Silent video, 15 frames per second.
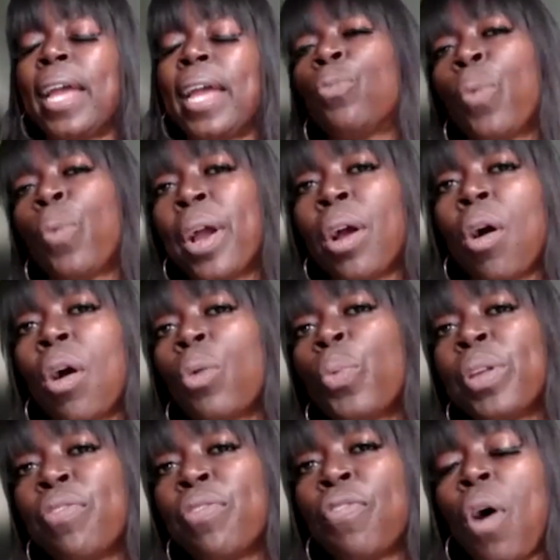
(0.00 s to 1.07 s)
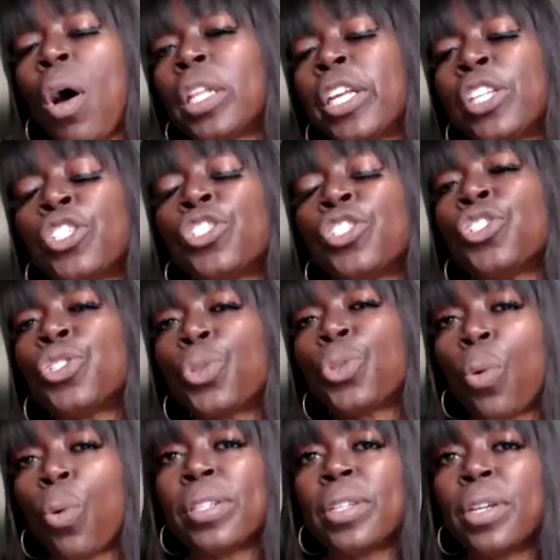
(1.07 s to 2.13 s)
and where are we falling
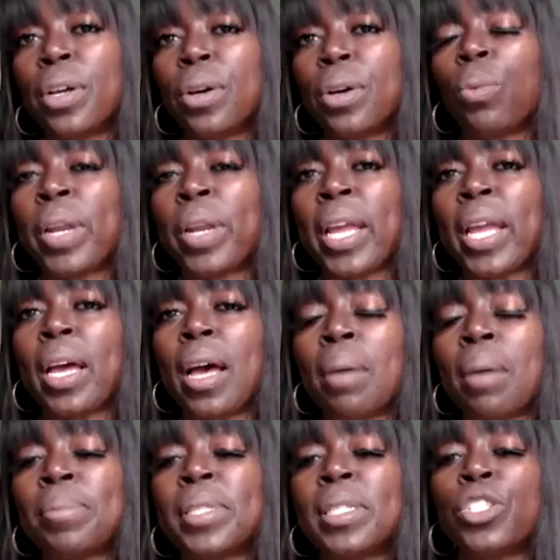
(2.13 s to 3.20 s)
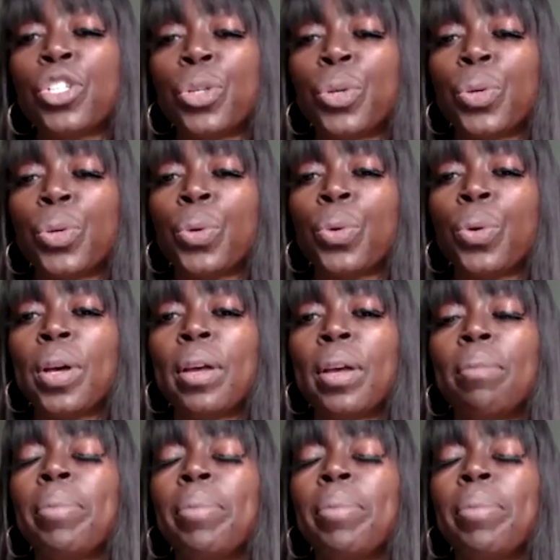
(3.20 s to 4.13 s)
short when it comes to